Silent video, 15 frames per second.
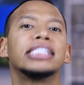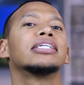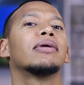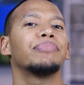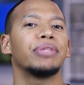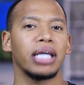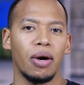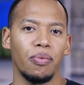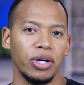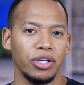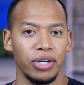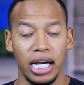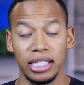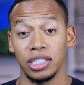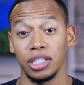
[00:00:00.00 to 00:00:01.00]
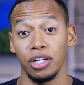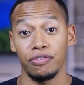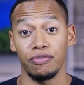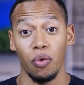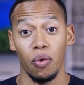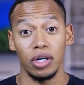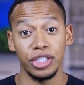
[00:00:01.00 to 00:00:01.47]
is something I want you guys to
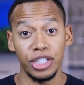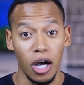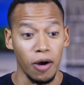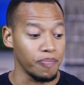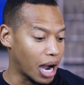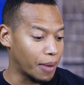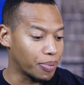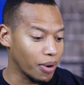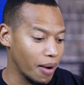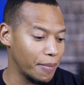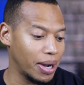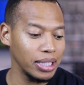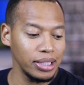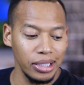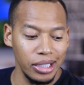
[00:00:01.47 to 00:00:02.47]
look for. So I brought my